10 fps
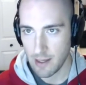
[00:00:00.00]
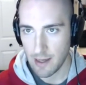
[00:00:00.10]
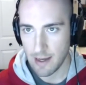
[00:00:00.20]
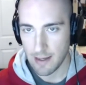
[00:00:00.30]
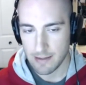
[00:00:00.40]

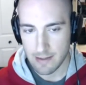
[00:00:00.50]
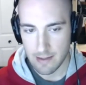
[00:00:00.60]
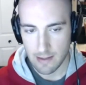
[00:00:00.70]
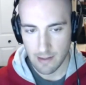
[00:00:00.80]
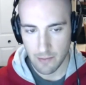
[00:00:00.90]
and
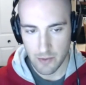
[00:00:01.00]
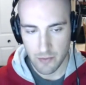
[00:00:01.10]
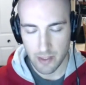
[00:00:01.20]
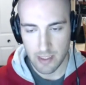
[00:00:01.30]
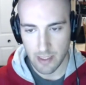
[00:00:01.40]
it was
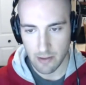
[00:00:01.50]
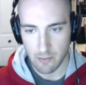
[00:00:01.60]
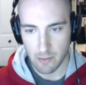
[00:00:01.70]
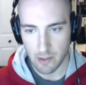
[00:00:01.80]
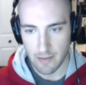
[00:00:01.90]
really
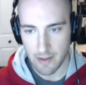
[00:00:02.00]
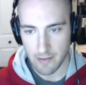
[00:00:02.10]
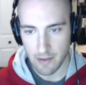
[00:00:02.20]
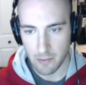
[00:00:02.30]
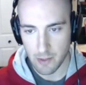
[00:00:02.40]
terrible. And
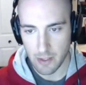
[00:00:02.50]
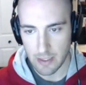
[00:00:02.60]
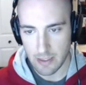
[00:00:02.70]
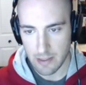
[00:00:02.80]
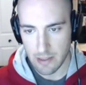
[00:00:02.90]
then there
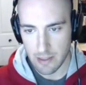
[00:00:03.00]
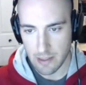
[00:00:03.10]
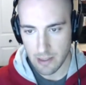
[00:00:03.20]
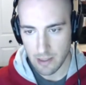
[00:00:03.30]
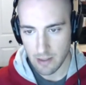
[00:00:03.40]

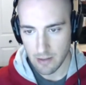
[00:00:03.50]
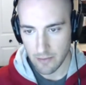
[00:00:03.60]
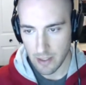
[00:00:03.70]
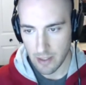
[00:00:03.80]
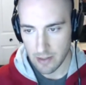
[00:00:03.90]
was
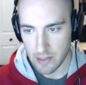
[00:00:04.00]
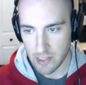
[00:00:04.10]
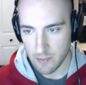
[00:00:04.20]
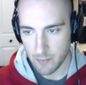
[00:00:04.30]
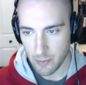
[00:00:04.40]
the
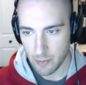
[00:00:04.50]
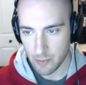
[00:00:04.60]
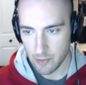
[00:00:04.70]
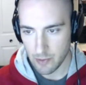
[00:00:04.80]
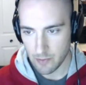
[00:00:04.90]

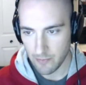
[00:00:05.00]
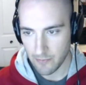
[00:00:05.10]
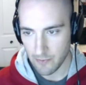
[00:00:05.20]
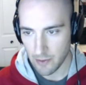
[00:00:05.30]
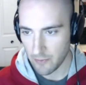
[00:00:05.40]

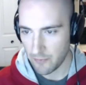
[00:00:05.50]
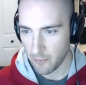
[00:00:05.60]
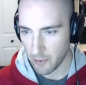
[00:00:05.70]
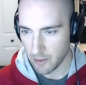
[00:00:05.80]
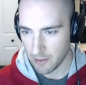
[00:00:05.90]
the
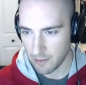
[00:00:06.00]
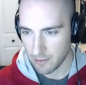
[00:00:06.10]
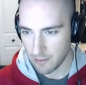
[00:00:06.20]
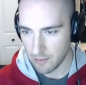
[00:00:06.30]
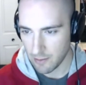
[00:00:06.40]
fork.
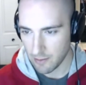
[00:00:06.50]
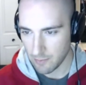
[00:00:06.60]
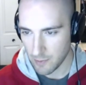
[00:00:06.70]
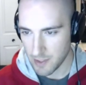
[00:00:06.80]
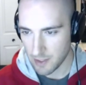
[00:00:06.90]

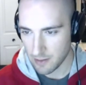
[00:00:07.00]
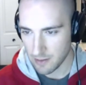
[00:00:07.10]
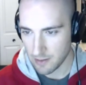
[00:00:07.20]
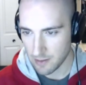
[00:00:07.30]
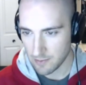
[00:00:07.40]
What was it?
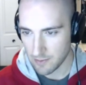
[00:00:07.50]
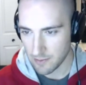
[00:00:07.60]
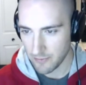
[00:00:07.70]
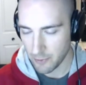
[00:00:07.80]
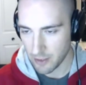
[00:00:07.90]
The
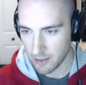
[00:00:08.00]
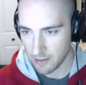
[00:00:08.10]
fork.